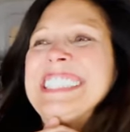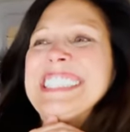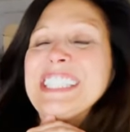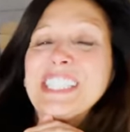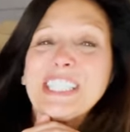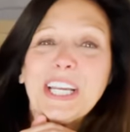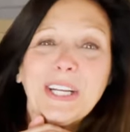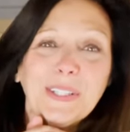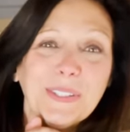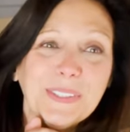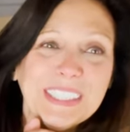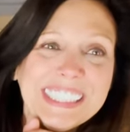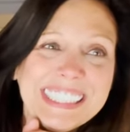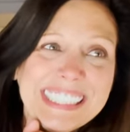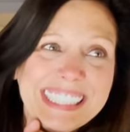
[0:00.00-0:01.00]

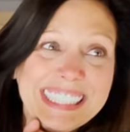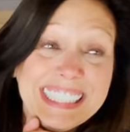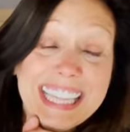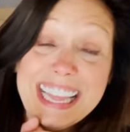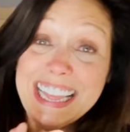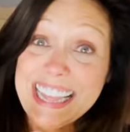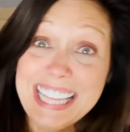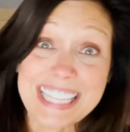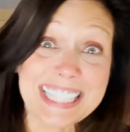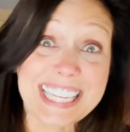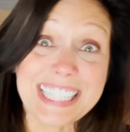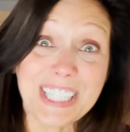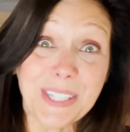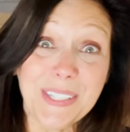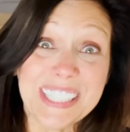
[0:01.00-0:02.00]
So, let's
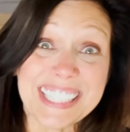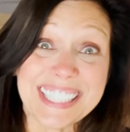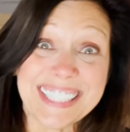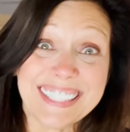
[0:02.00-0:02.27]
get to it.